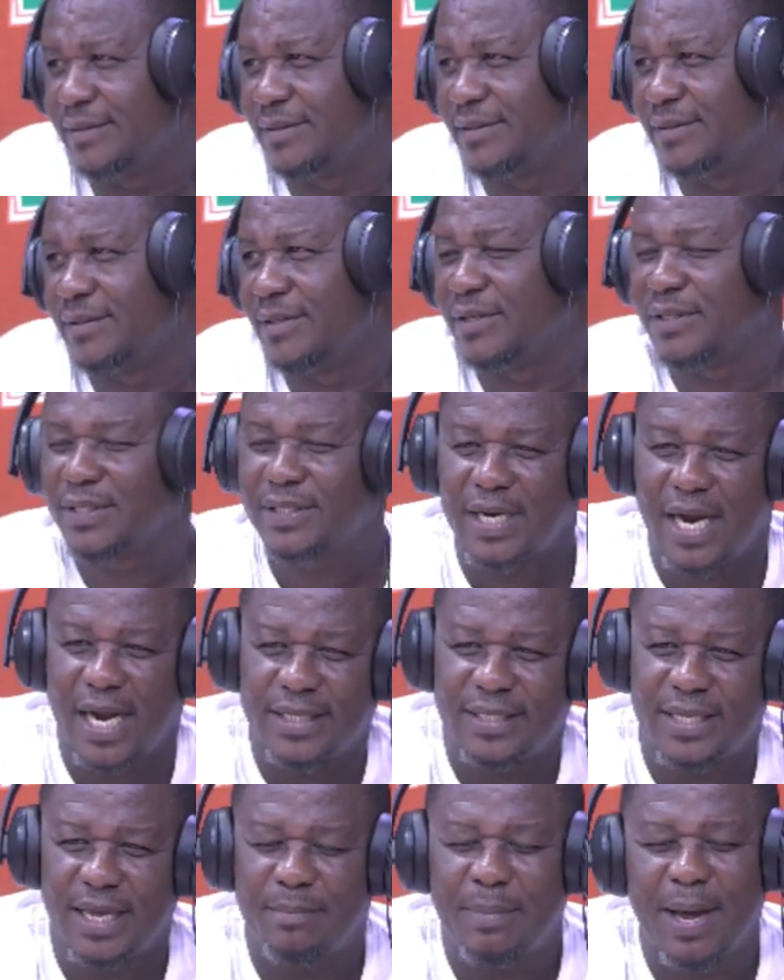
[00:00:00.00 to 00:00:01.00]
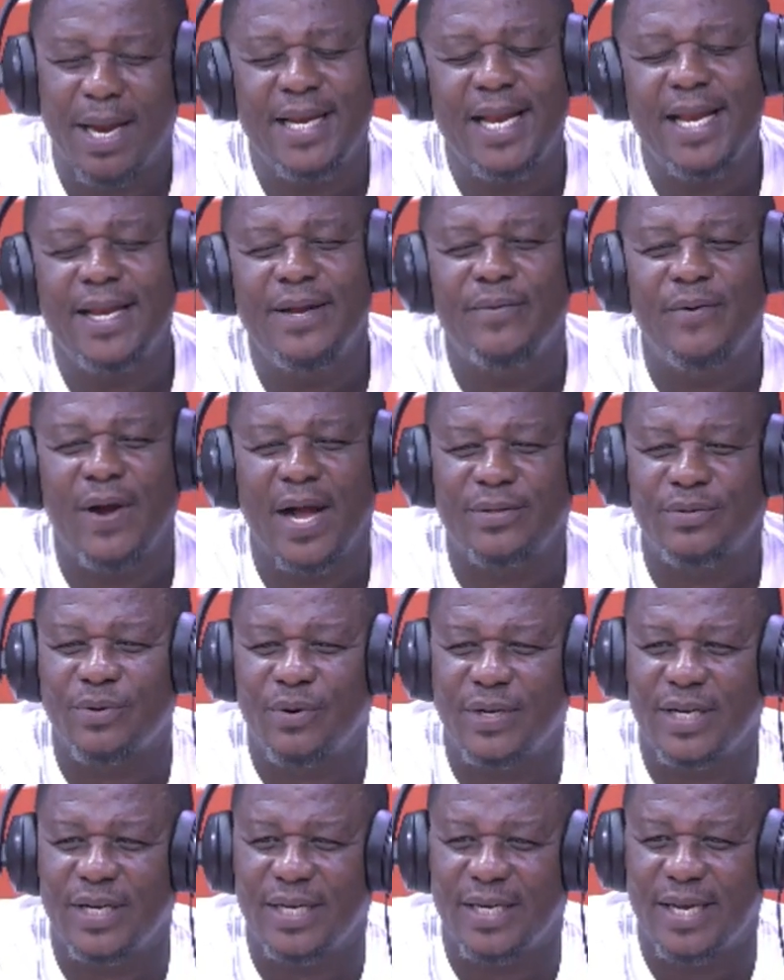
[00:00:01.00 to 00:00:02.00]
Or try, sir, but then you can't
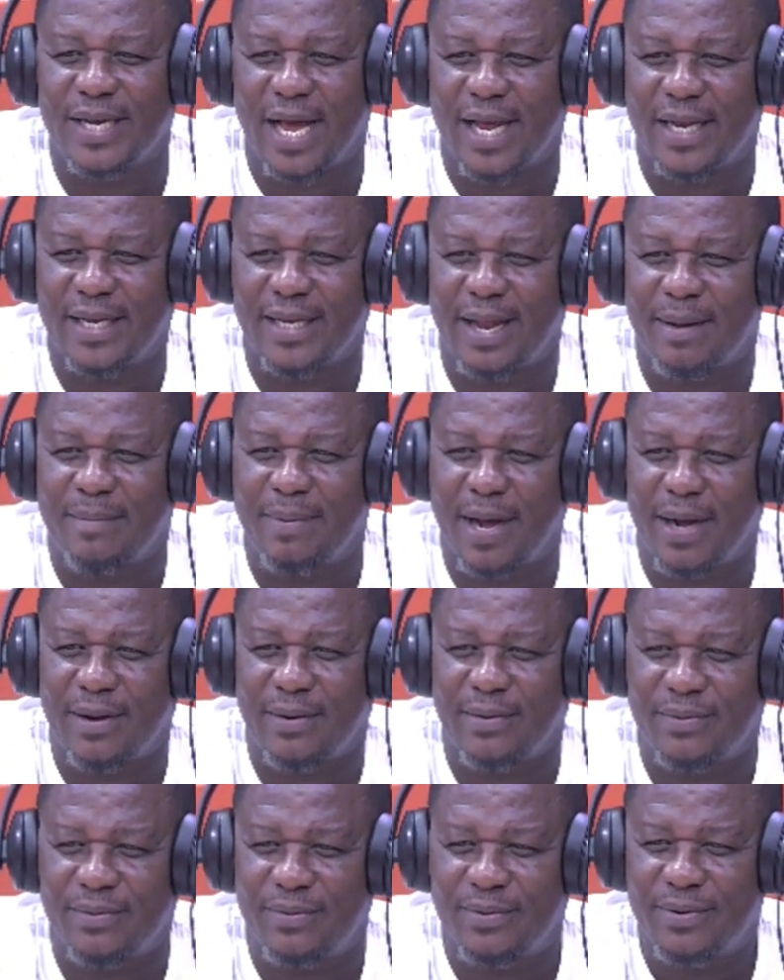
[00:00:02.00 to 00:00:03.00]
sort in a dabac.